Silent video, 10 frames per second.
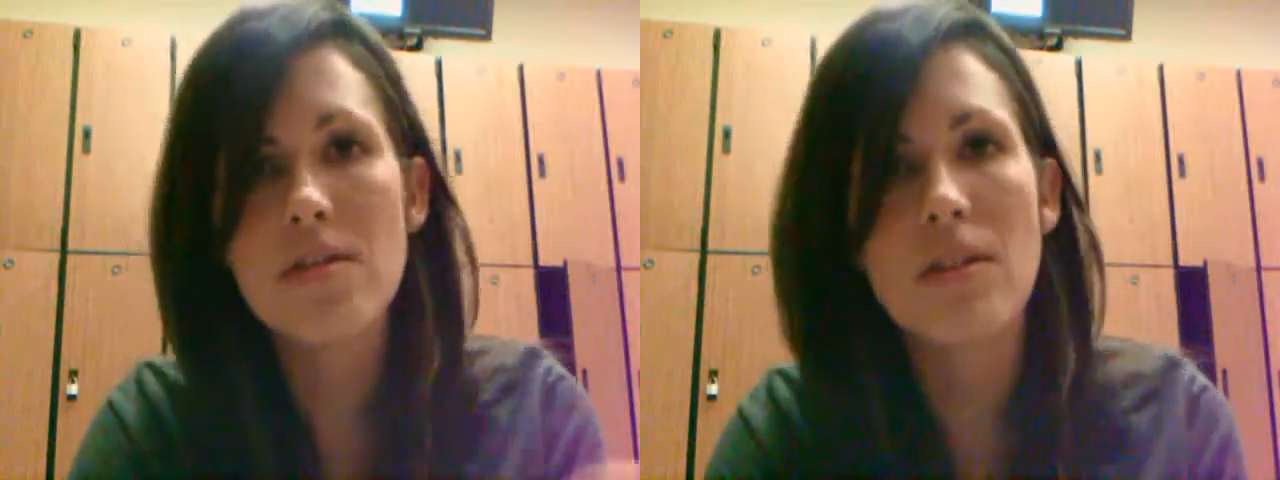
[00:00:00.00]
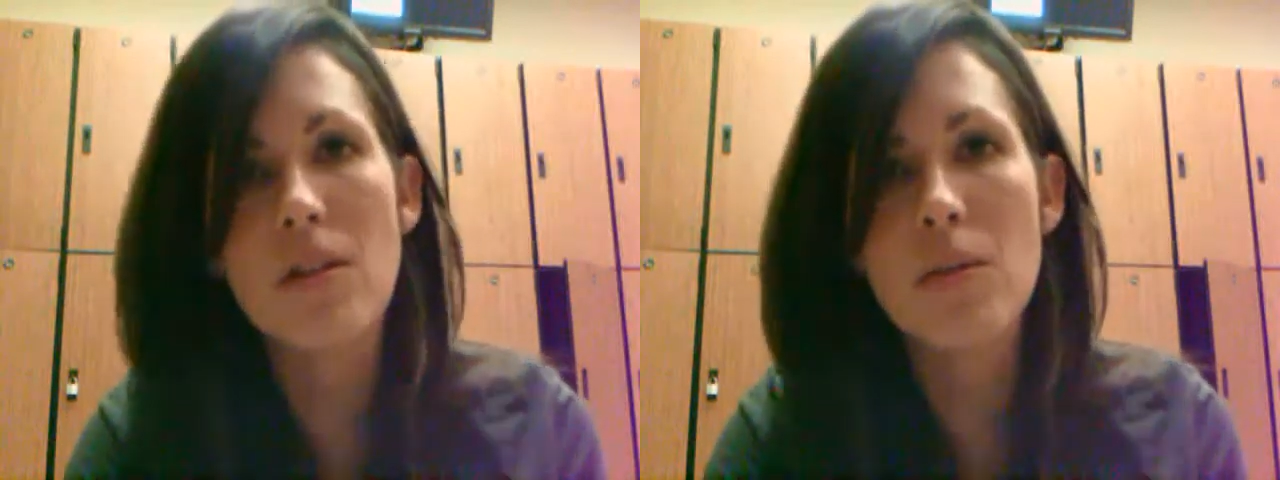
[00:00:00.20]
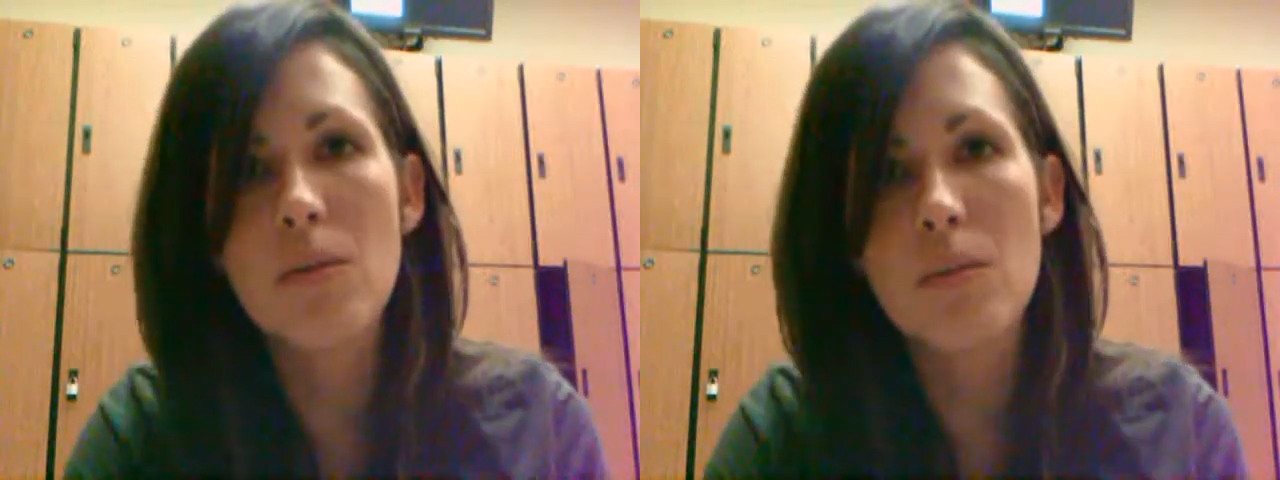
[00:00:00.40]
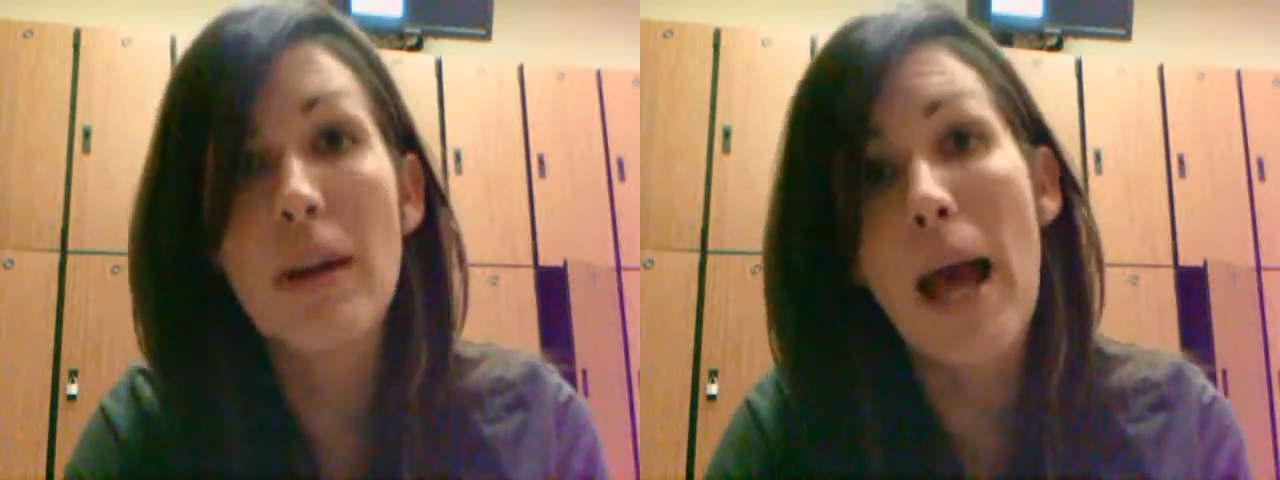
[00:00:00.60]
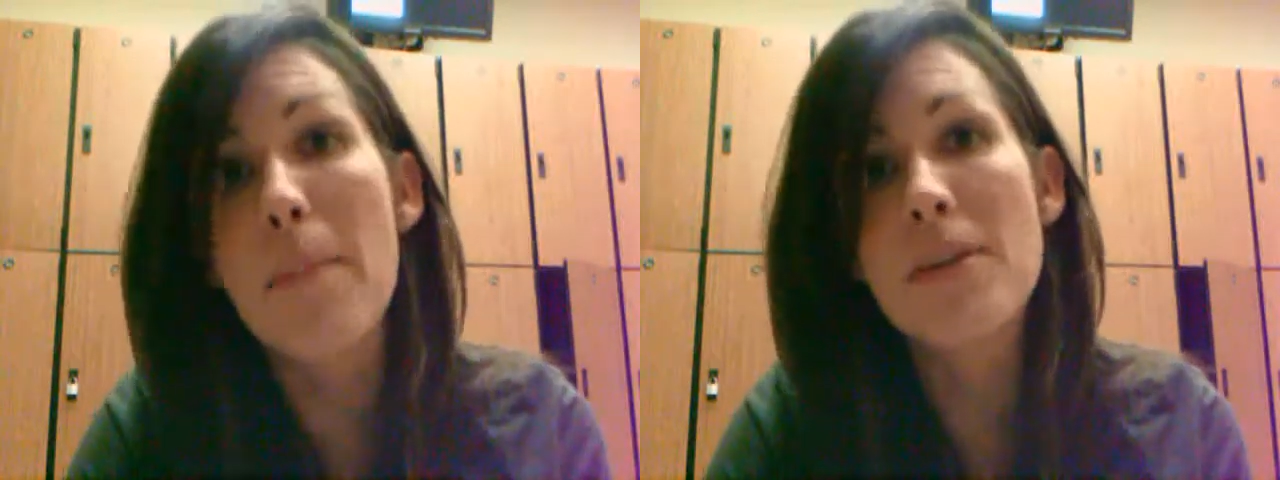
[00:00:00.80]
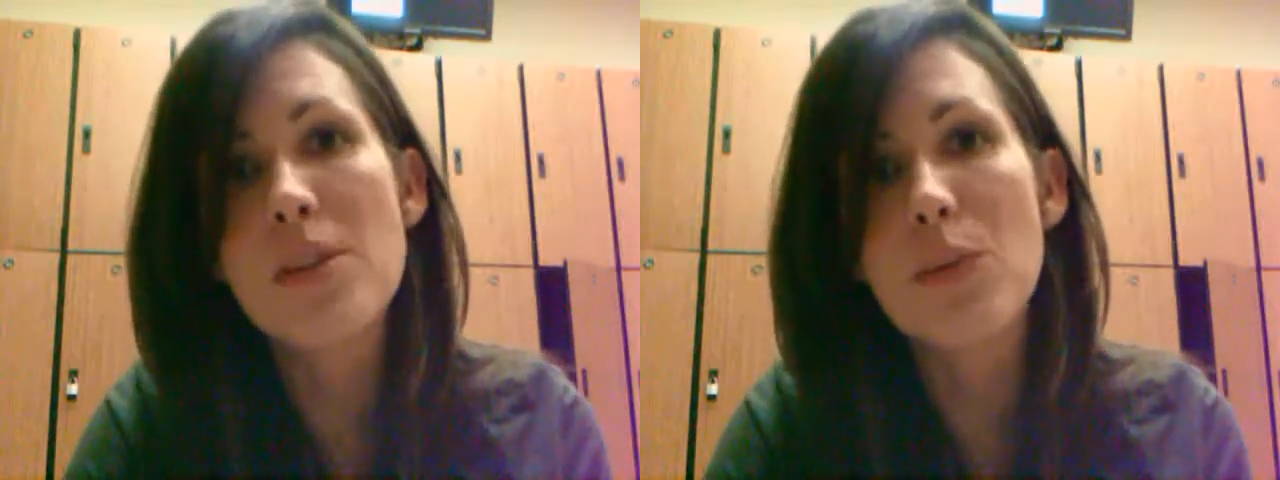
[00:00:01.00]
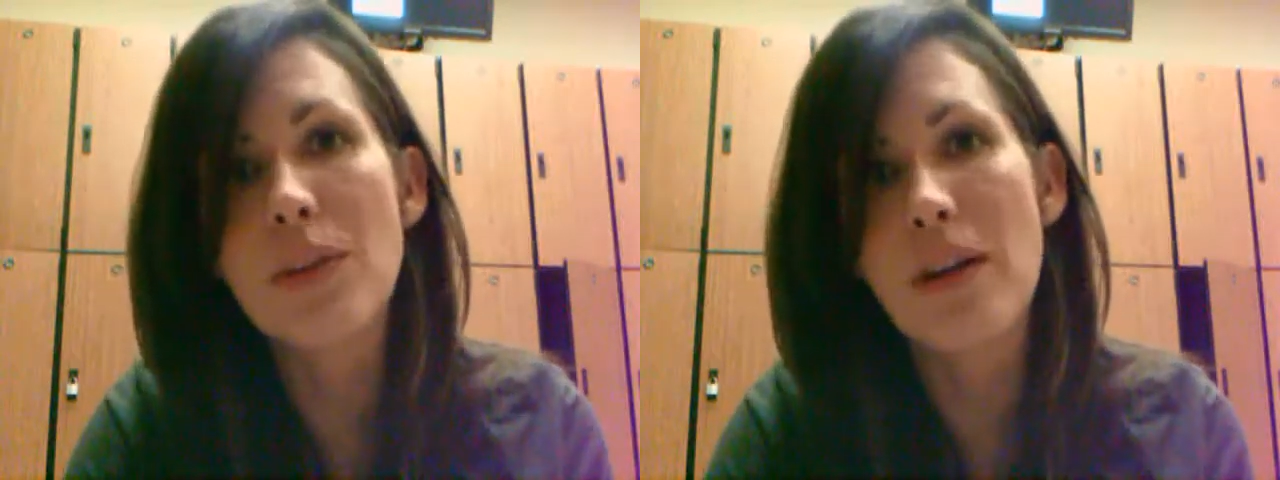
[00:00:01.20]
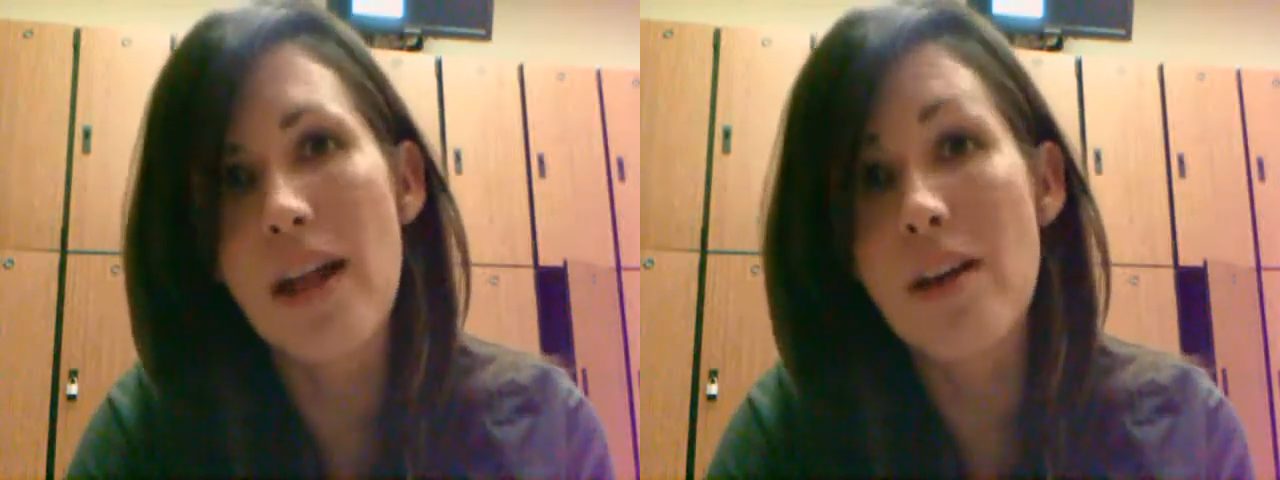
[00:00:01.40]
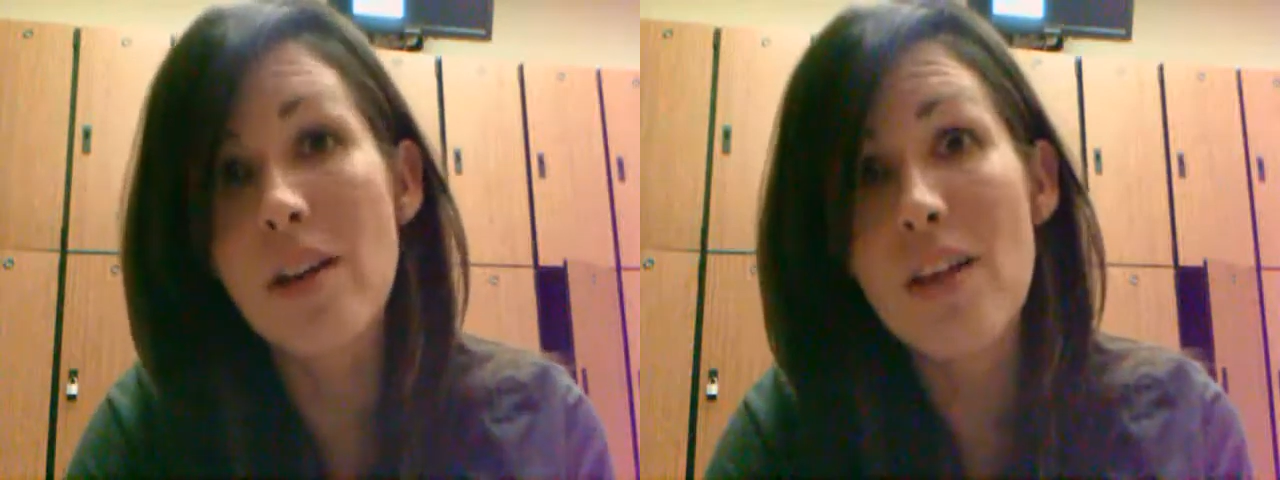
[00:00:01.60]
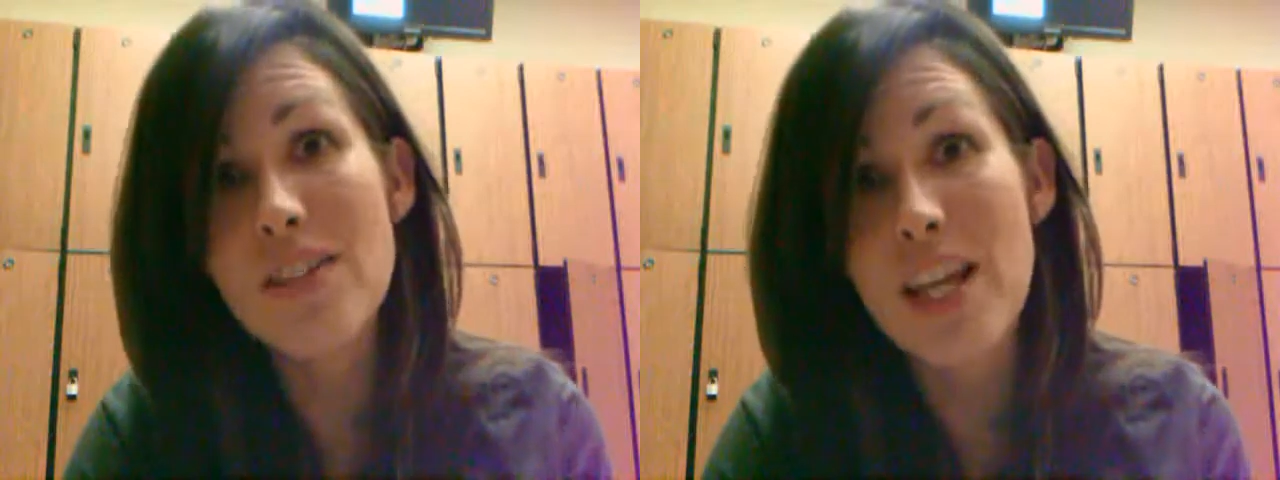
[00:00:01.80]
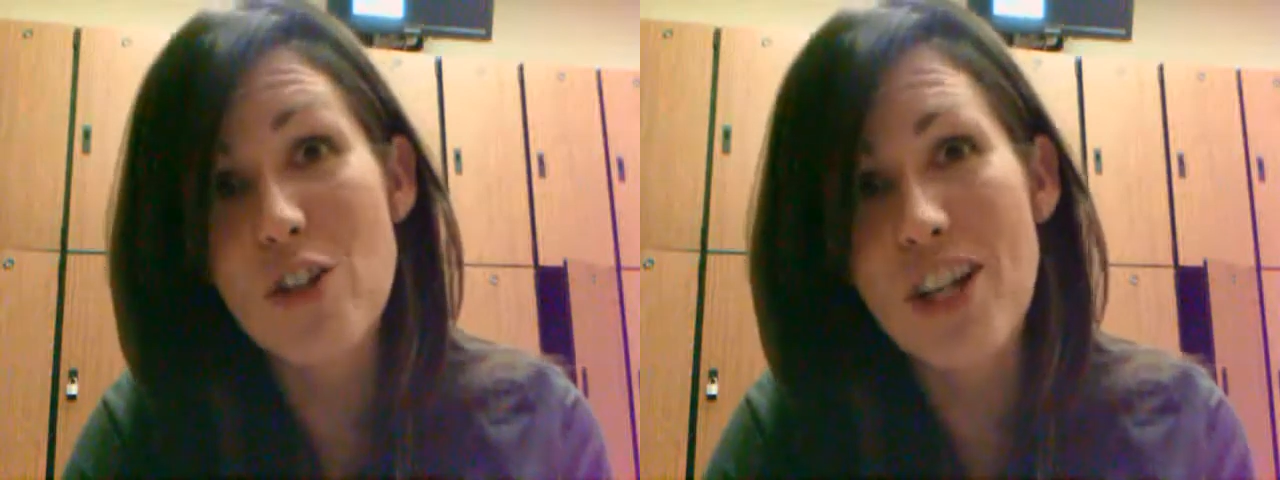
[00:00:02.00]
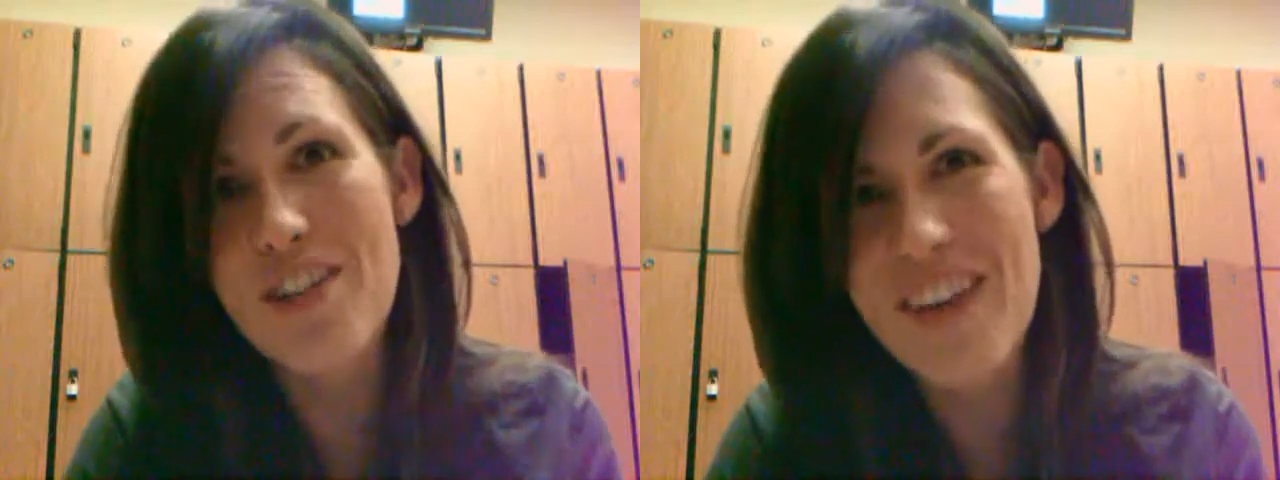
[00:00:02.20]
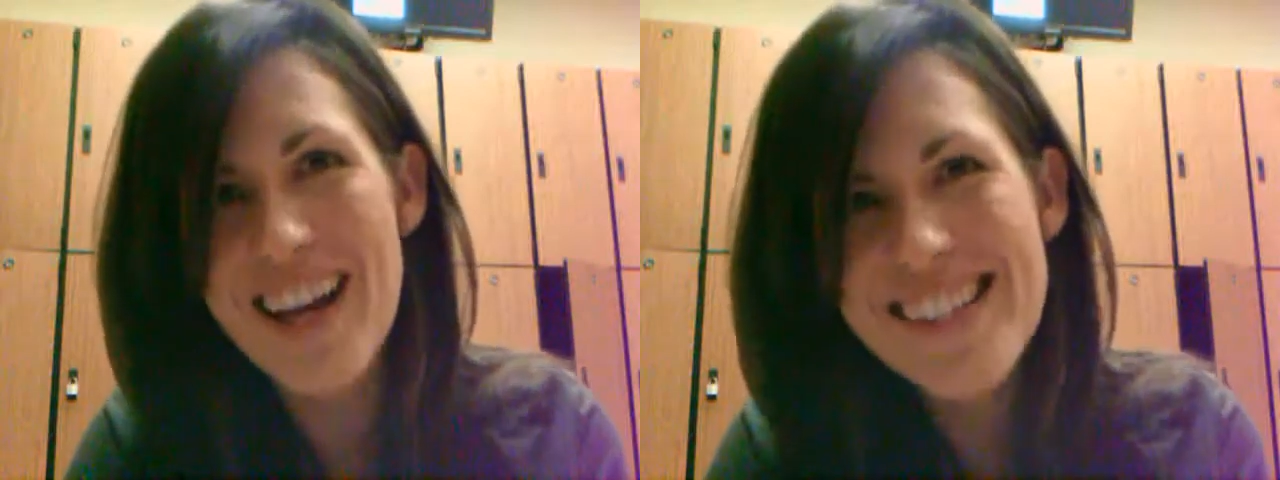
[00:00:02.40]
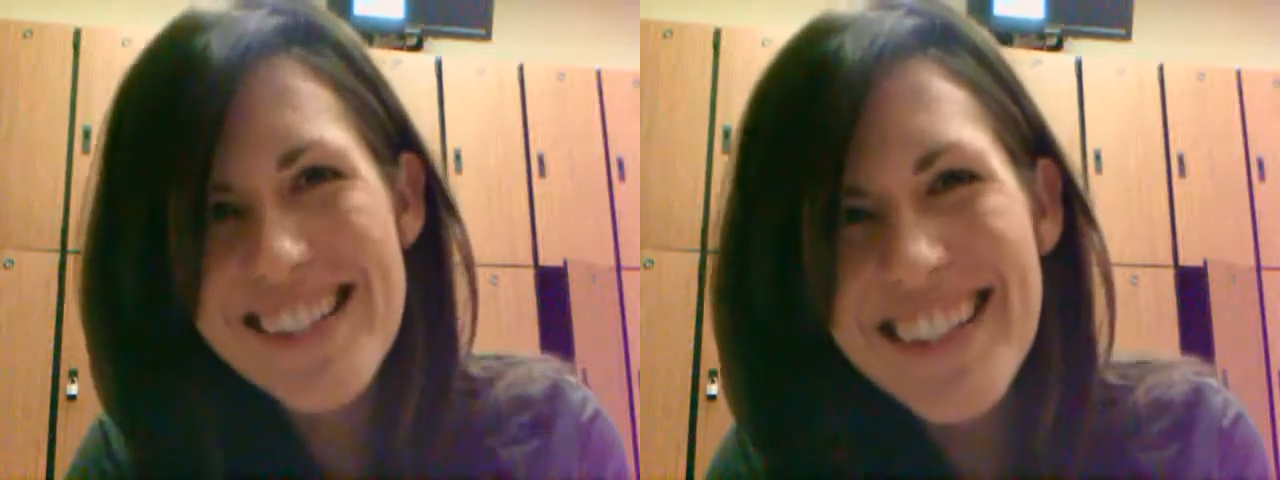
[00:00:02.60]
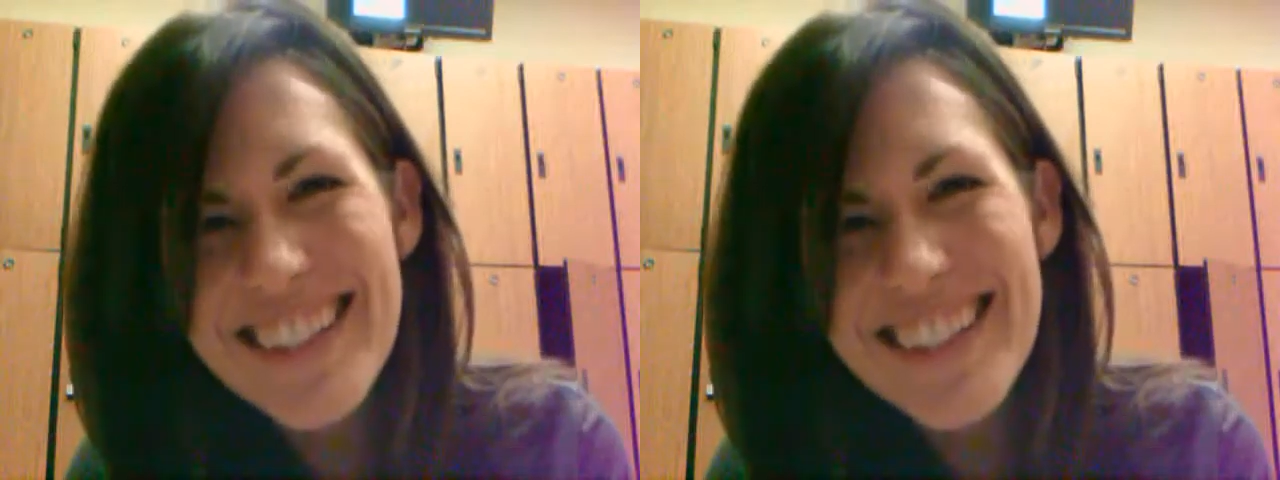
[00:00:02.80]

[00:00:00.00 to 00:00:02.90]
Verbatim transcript: you know, what happens when you cut out a lot of saturated fats.